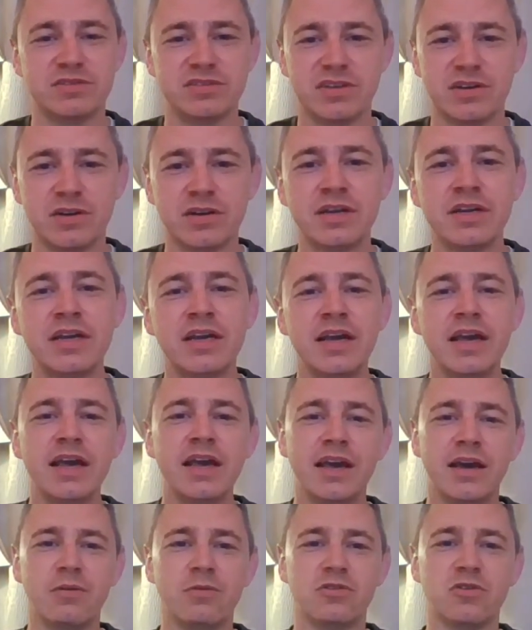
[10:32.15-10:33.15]
So
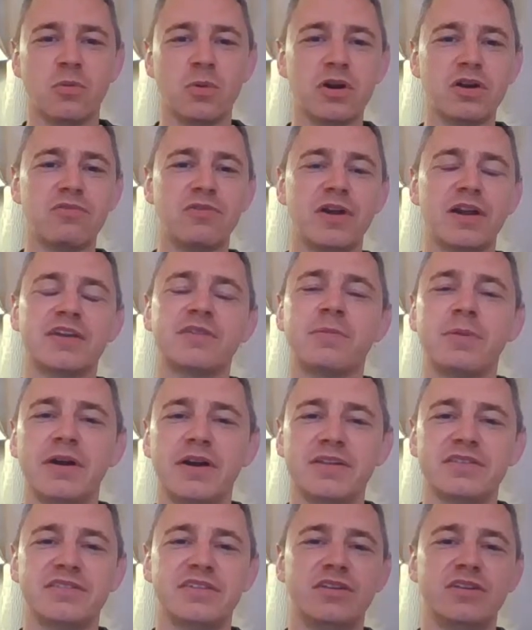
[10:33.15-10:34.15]
it was a wonderful
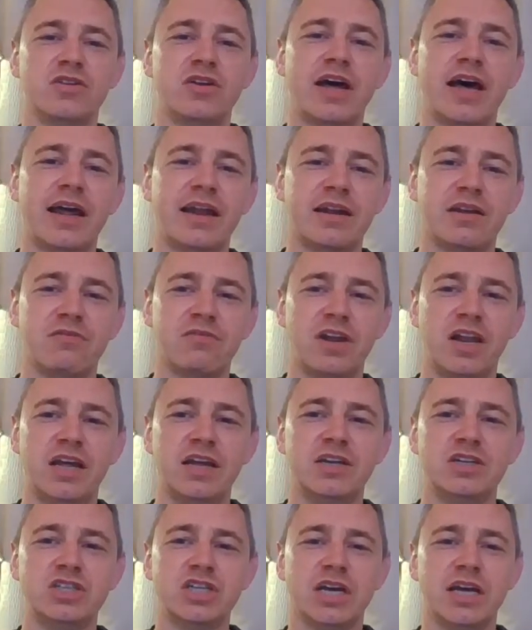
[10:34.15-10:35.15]
experience to do that in the
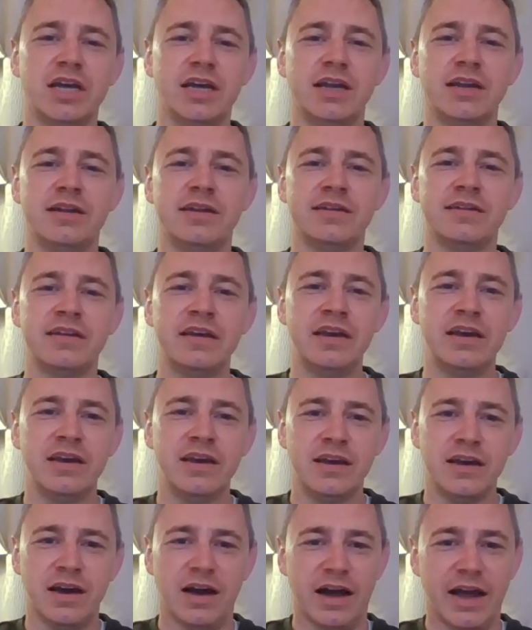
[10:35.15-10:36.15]
village. And
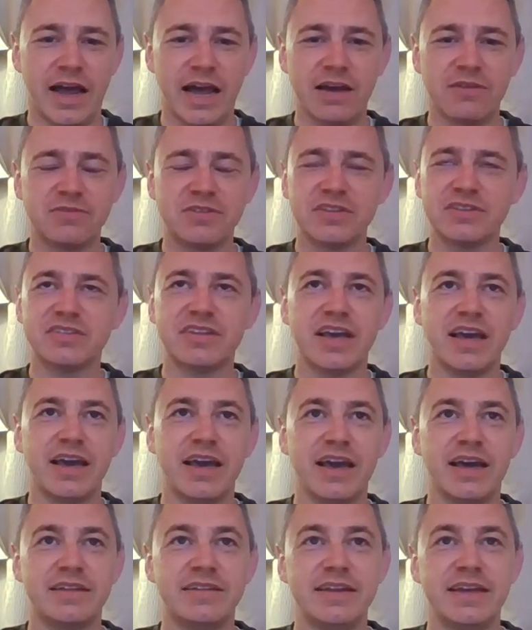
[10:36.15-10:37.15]
I have to
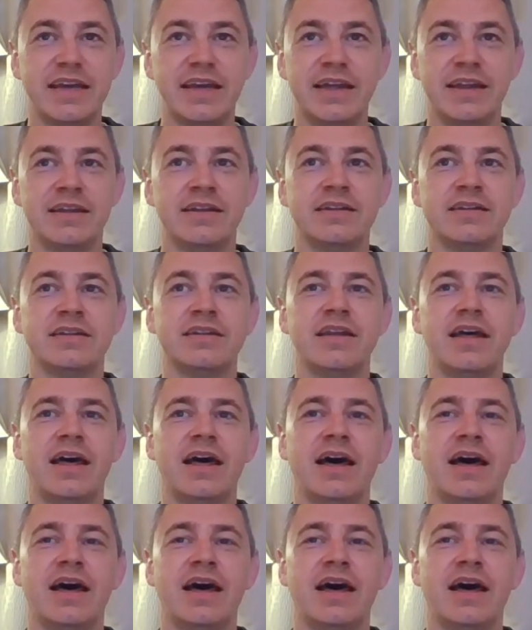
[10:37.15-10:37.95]
say, at the end,